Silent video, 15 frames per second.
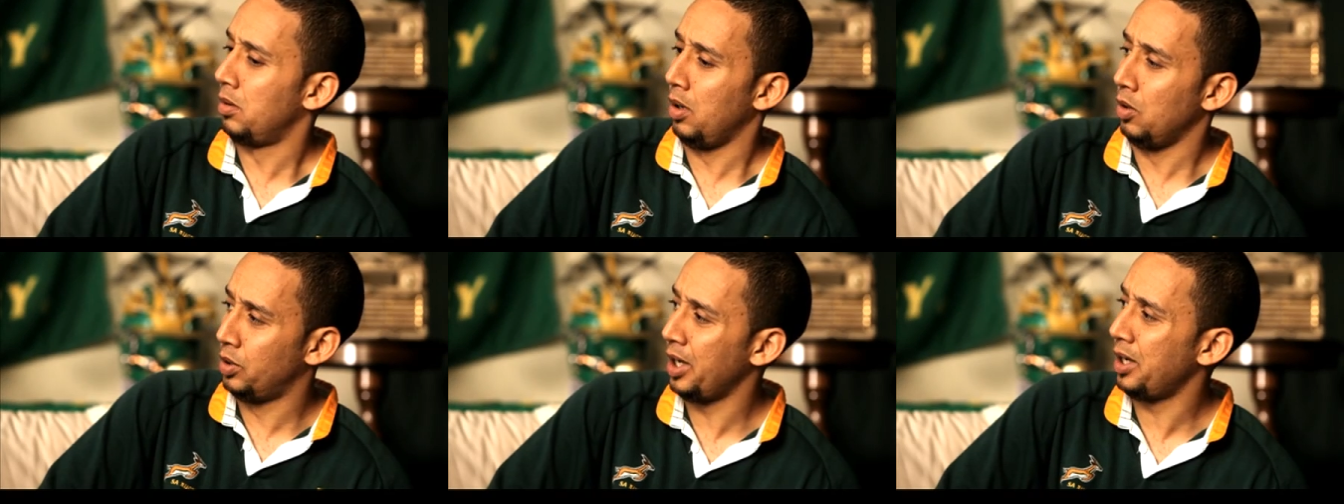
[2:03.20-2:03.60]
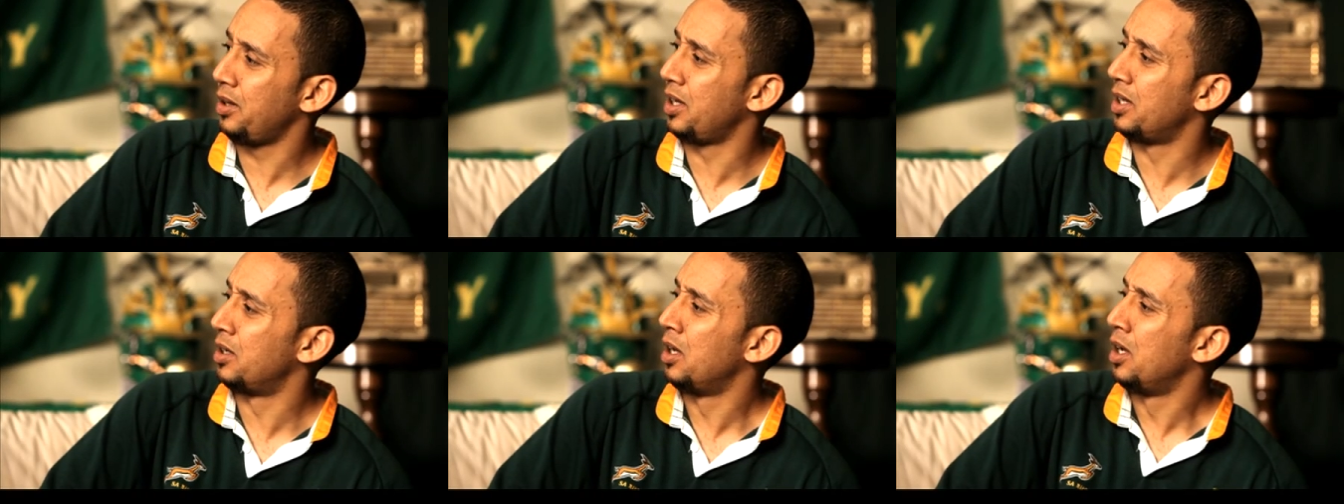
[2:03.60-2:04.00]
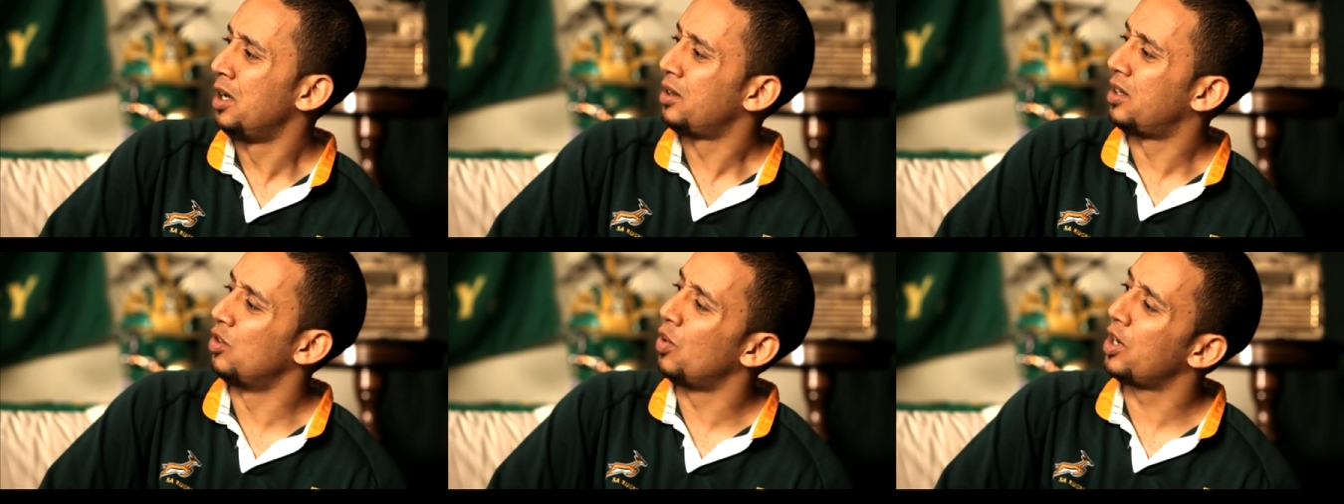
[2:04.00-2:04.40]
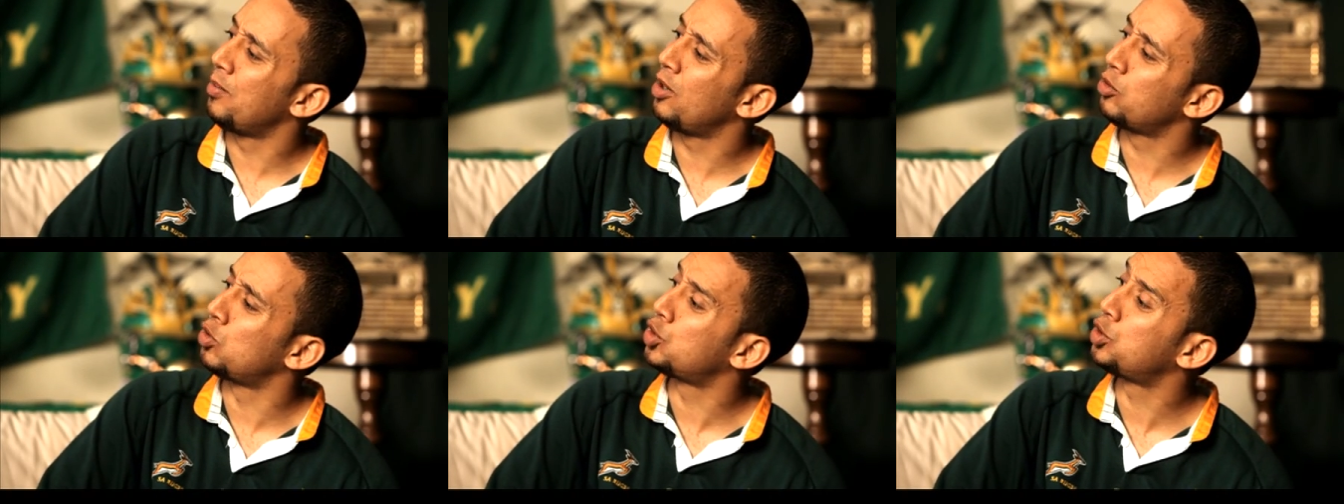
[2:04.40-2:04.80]
Okay, then, then what
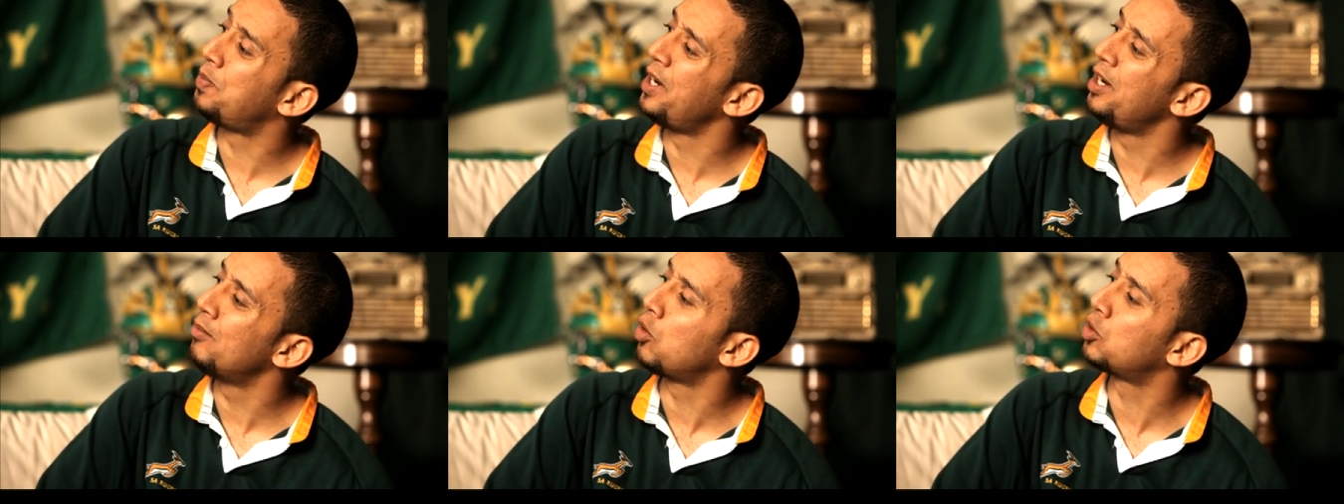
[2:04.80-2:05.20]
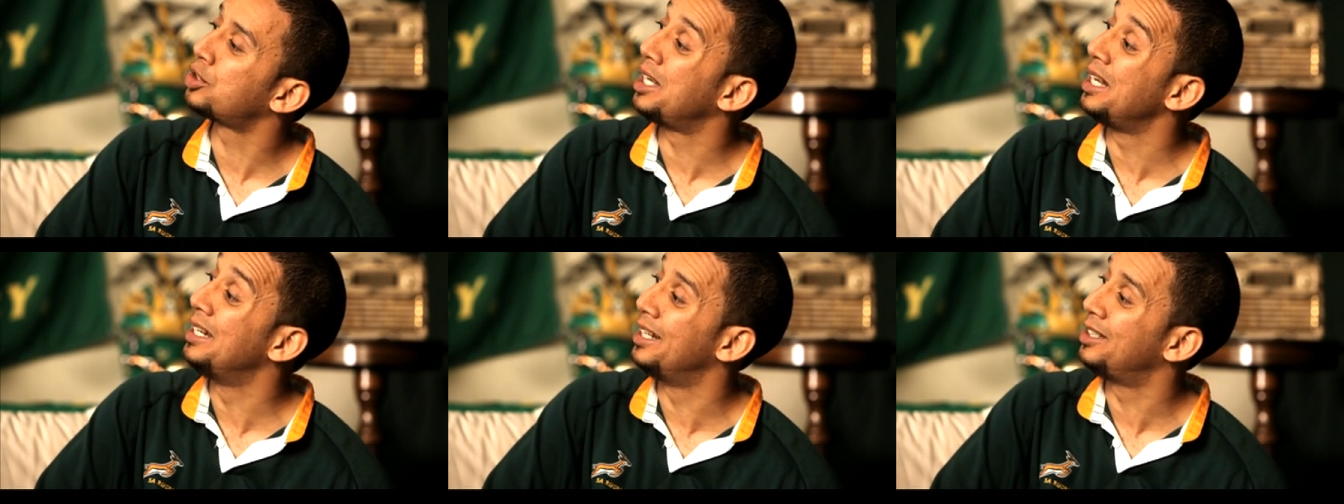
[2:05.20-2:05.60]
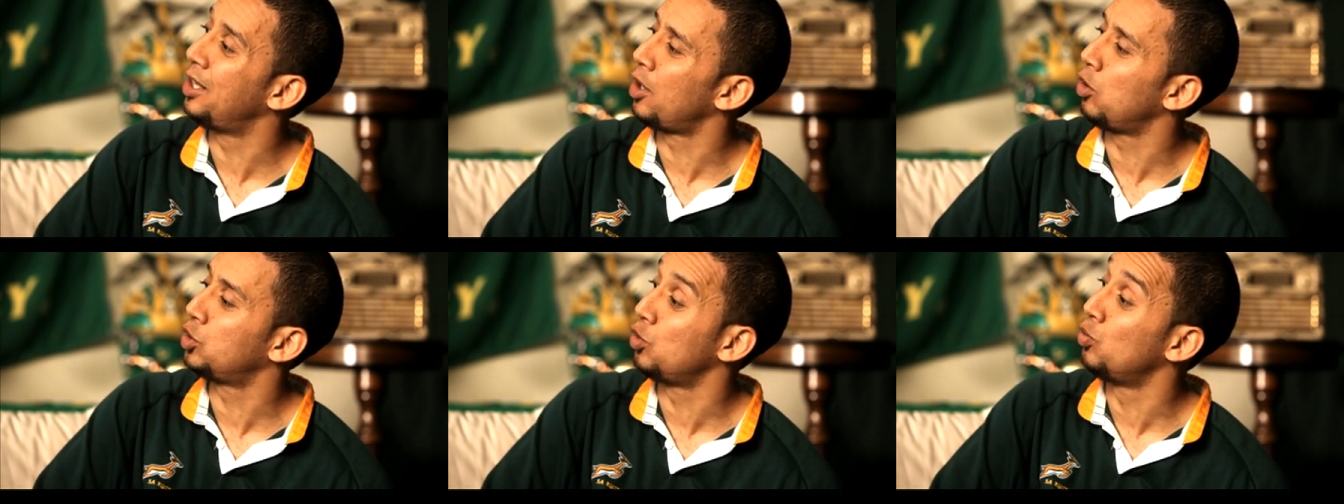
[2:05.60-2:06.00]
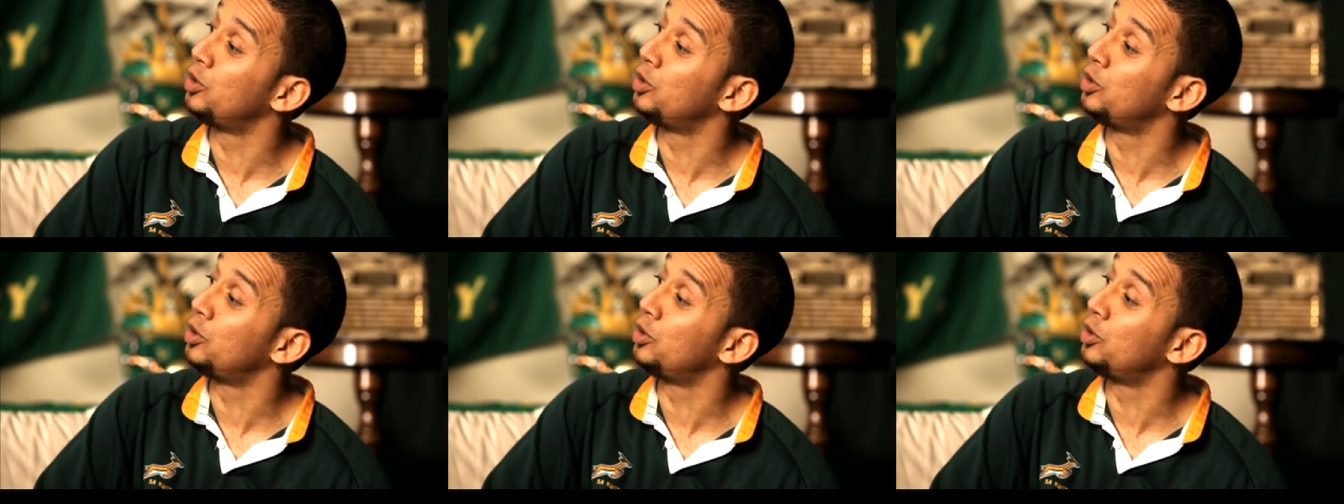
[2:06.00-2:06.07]
about your Springbok skin leather rosen,